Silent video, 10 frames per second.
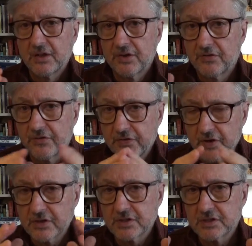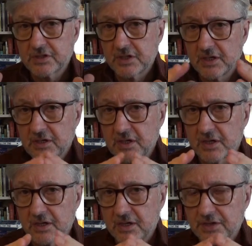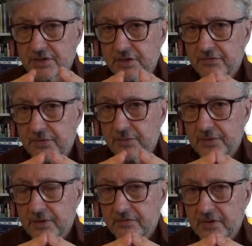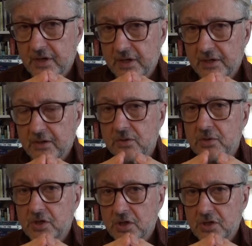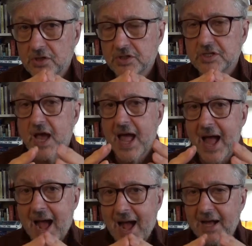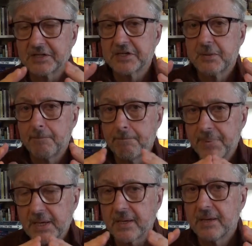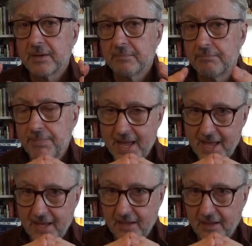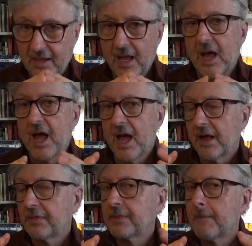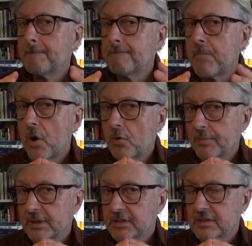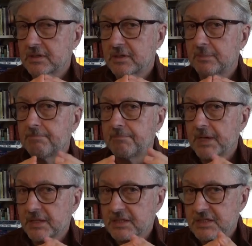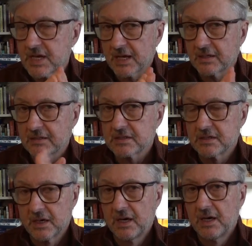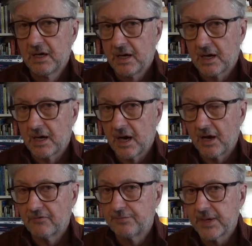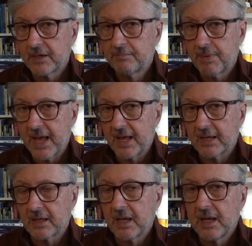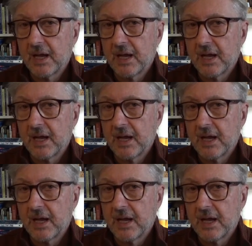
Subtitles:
The first incarnation of the Word of God occurs at Big Bang, at the moment, the millisecond of Big Bang,